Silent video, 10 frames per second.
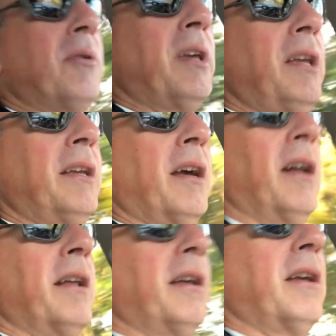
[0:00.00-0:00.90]
they
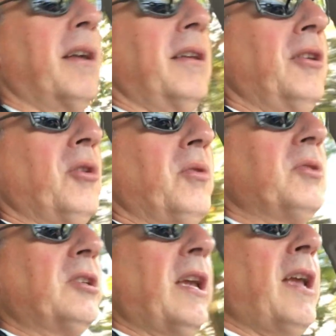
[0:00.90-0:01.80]
kind of,
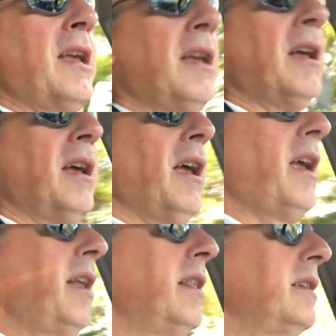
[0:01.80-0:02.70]
say,
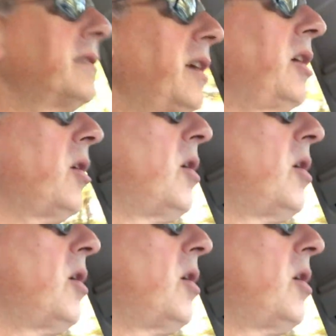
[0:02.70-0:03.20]
and they say,